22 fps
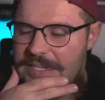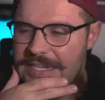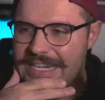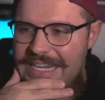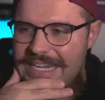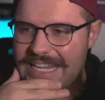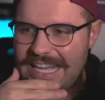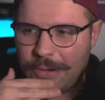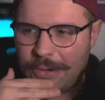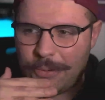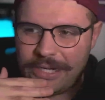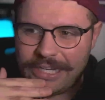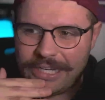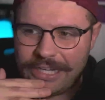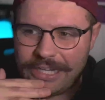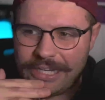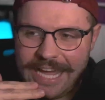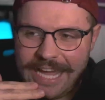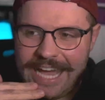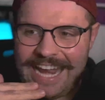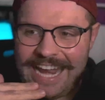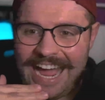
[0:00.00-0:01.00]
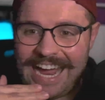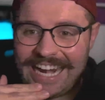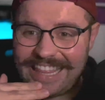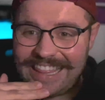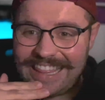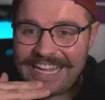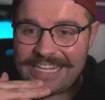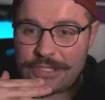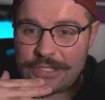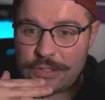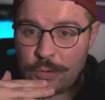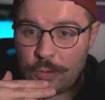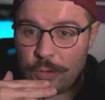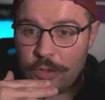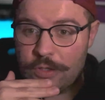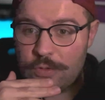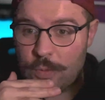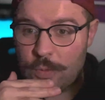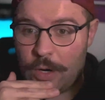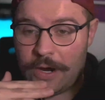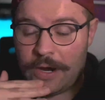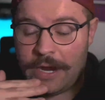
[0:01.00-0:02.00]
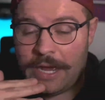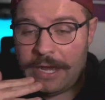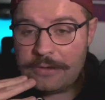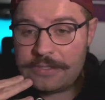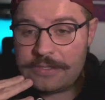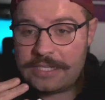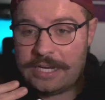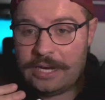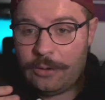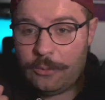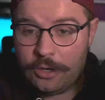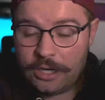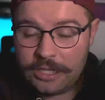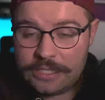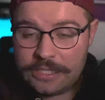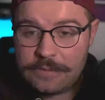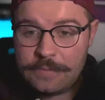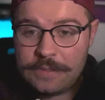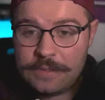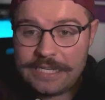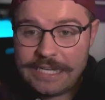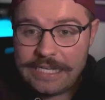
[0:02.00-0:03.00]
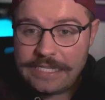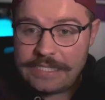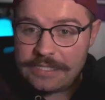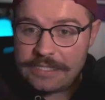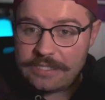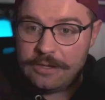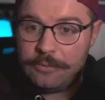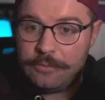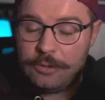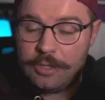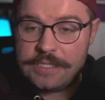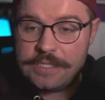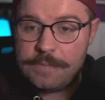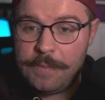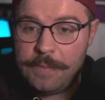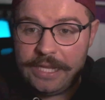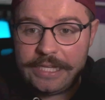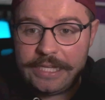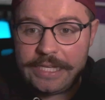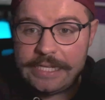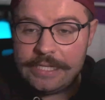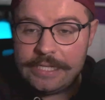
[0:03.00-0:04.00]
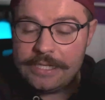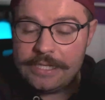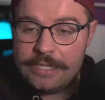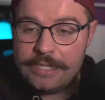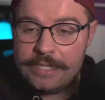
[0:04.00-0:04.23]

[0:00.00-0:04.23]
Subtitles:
I want to get that out of that storage warehouse and I want it to be in someone's belly